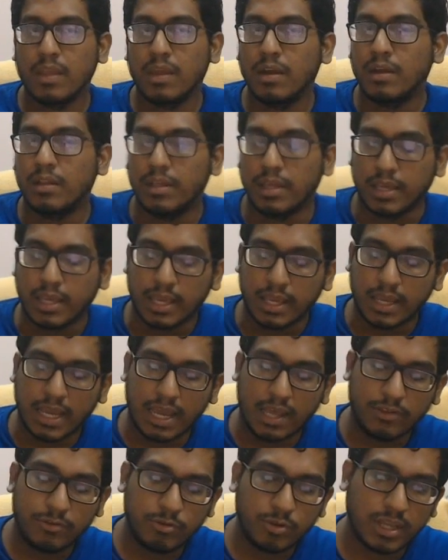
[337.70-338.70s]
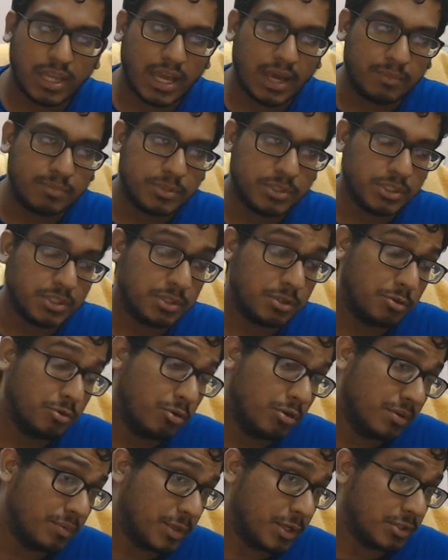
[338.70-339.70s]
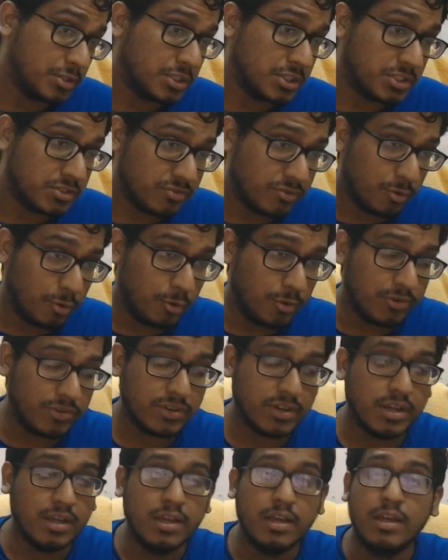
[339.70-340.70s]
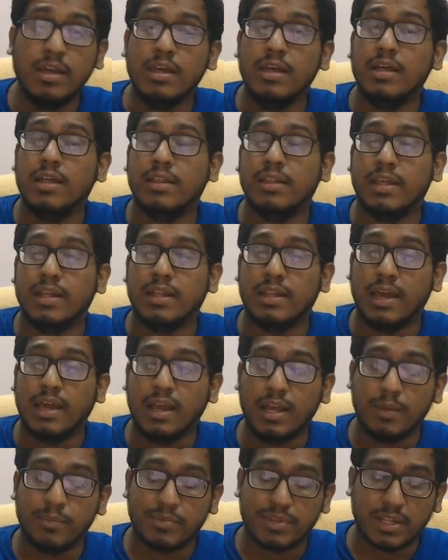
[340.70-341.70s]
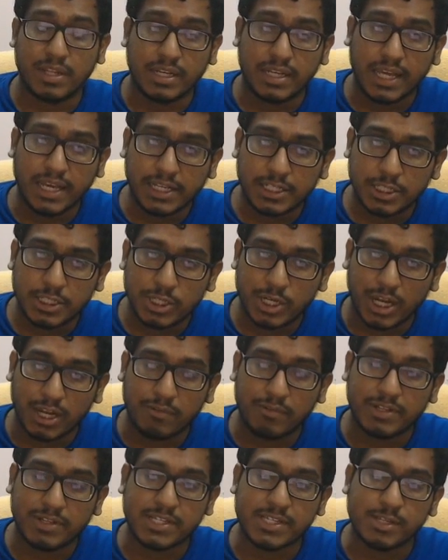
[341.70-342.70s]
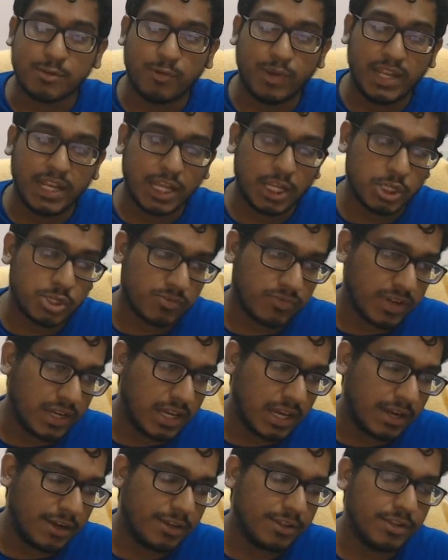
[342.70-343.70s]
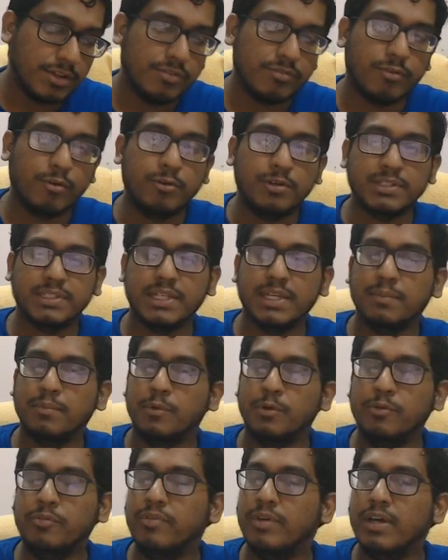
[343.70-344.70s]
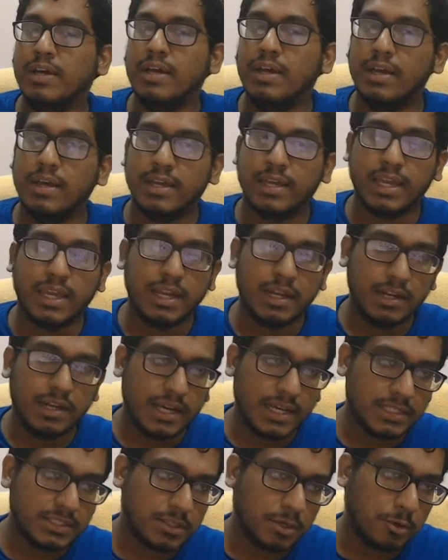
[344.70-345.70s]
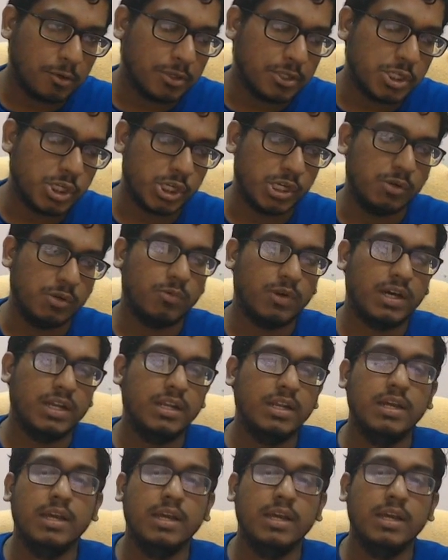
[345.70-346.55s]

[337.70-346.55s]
The king has to capture the rook because it's forced. Then there comes the next check, which is queen h5, another forcing move. King does go to g1.